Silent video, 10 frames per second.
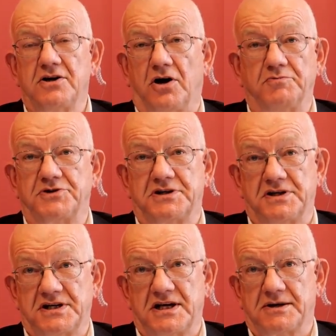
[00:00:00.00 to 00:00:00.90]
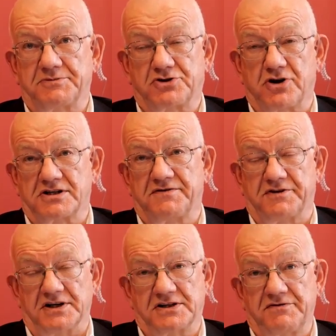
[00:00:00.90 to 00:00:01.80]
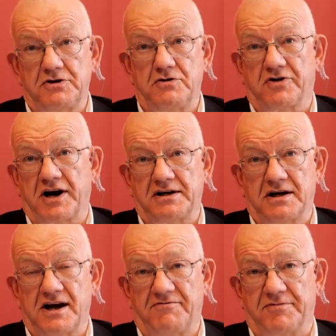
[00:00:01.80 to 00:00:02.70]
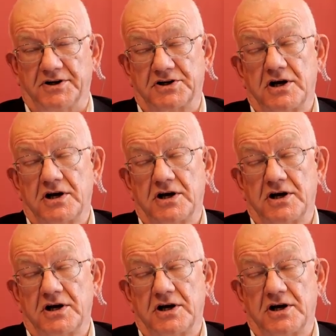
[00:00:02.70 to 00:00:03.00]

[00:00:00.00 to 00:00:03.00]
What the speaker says: obstinacy and obstructiveness of the Ukrainian government,